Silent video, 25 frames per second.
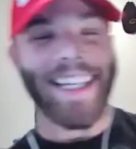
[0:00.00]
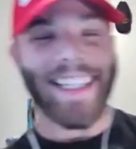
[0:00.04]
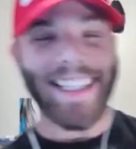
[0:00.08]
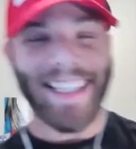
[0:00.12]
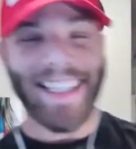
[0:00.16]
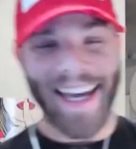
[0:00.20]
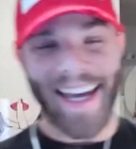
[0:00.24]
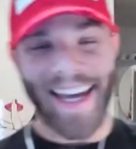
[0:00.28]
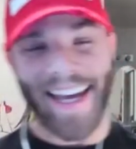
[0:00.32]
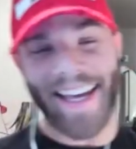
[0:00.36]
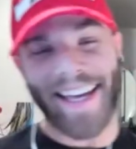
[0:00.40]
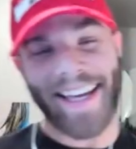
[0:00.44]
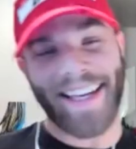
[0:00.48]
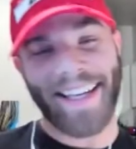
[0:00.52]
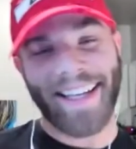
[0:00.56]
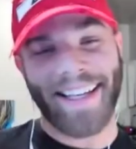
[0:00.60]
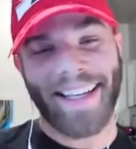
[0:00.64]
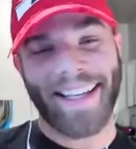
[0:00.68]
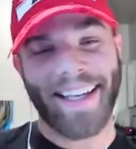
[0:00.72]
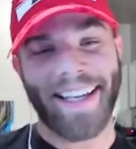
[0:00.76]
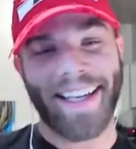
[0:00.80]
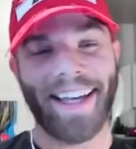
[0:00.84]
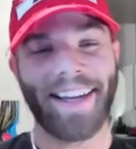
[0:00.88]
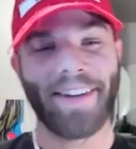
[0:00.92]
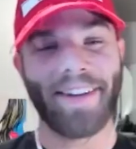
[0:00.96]
It really
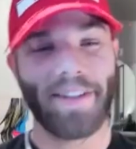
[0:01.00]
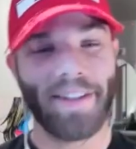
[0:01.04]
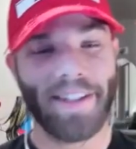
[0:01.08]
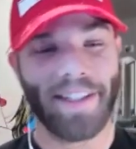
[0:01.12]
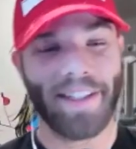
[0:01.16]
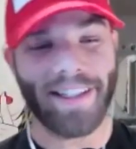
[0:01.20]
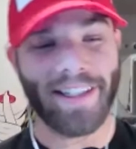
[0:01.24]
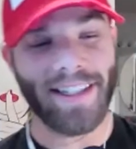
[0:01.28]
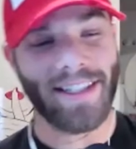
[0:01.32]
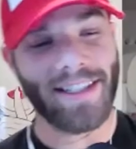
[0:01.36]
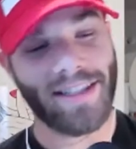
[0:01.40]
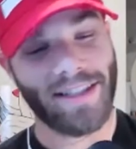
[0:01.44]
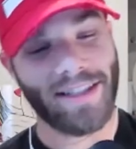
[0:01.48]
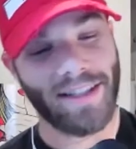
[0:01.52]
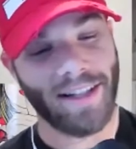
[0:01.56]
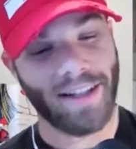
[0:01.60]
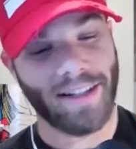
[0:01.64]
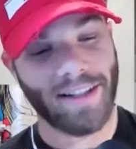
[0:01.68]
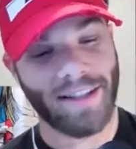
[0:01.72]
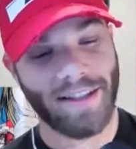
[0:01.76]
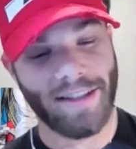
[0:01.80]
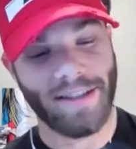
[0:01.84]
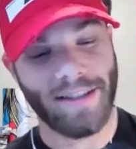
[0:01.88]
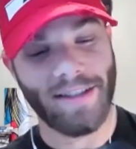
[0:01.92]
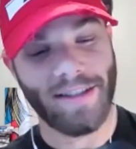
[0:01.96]
does. It really does suck
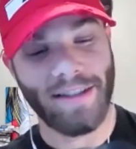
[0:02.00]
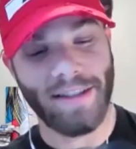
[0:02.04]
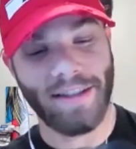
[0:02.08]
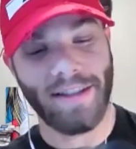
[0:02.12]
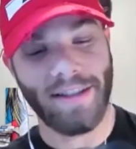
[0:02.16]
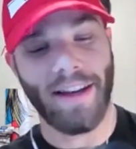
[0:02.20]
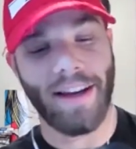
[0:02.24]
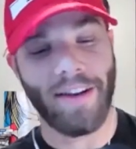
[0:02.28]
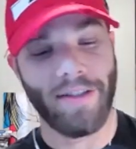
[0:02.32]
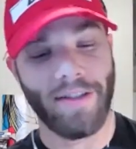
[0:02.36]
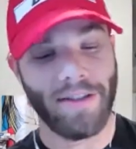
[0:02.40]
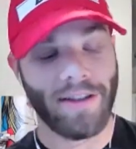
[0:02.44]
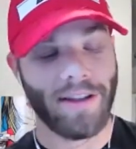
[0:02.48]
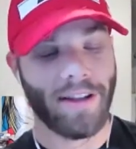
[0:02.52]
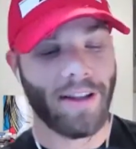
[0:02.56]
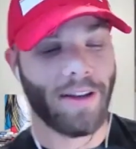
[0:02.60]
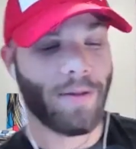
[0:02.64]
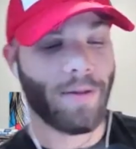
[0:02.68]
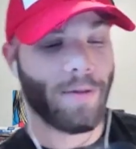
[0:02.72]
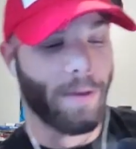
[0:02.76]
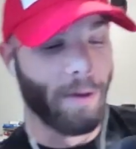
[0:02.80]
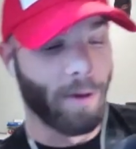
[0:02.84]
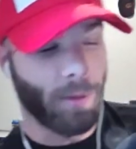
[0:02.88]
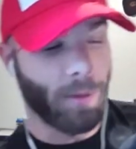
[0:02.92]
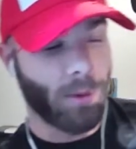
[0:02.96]
to see everything
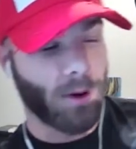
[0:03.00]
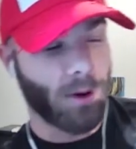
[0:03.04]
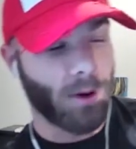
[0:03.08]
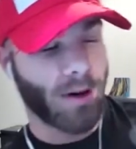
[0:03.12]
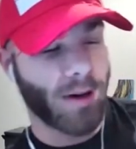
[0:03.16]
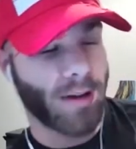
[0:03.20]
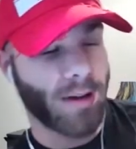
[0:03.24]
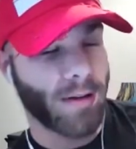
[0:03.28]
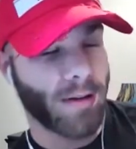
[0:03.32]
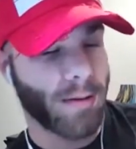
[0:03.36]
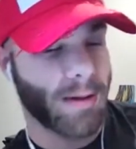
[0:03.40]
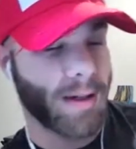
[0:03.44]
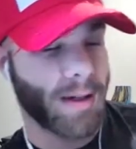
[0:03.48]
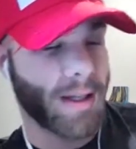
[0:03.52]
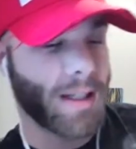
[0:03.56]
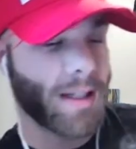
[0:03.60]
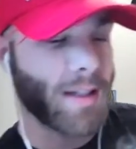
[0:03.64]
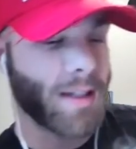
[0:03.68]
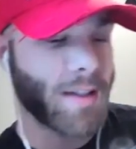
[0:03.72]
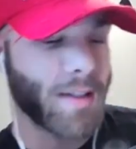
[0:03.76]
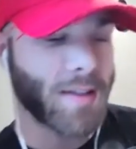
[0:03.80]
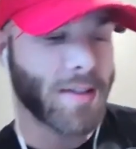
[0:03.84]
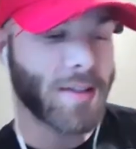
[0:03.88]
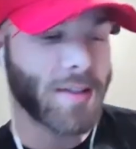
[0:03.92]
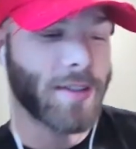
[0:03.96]
fall apart the way it
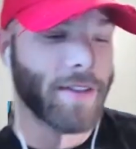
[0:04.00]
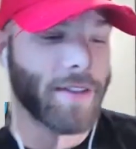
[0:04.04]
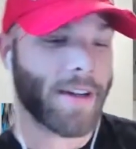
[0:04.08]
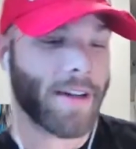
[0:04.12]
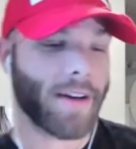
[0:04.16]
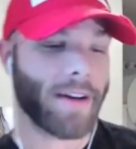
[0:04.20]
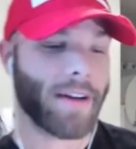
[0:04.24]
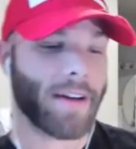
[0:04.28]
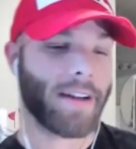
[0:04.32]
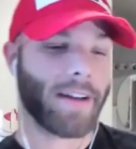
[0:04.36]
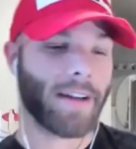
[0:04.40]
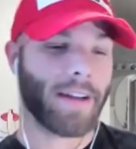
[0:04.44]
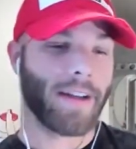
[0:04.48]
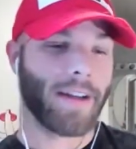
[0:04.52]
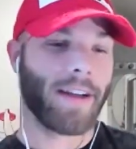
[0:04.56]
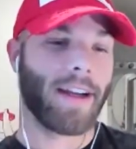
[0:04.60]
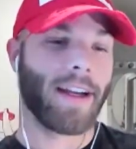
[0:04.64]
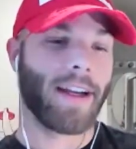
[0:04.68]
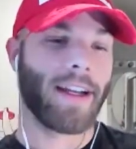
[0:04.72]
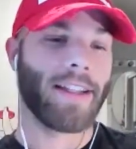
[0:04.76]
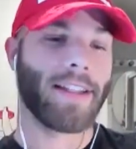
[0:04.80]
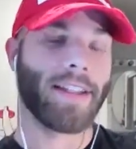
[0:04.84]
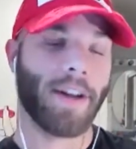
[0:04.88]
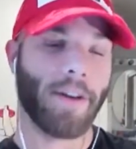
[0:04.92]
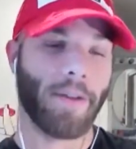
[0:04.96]
is. It's
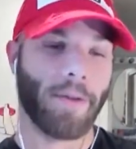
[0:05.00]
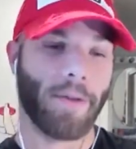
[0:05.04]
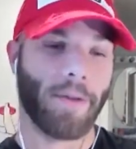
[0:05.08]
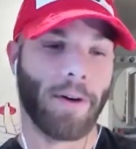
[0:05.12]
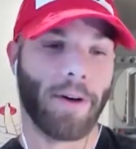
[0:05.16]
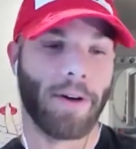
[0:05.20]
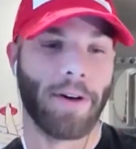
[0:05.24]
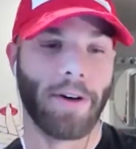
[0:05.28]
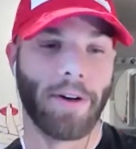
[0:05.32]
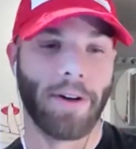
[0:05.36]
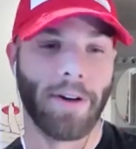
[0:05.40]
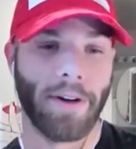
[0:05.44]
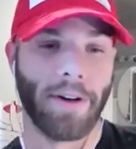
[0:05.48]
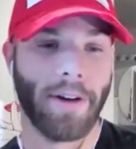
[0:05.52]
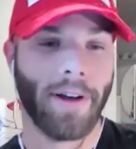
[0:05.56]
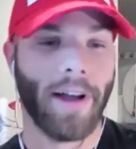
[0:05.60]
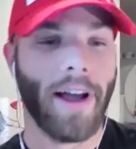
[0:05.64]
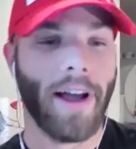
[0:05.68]
not fun at all.